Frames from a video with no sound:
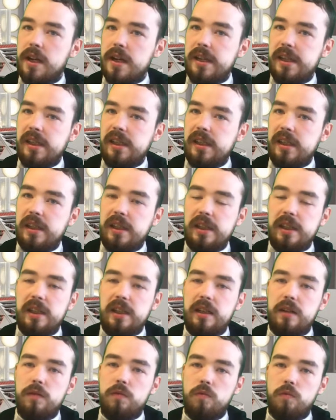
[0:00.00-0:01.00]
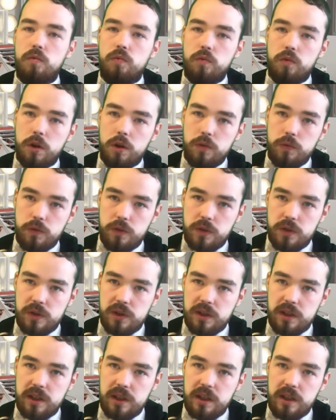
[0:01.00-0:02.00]
that he wrote,
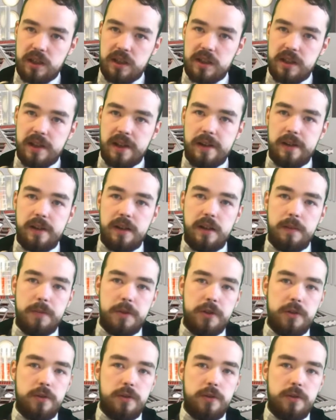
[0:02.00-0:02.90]
if you compare the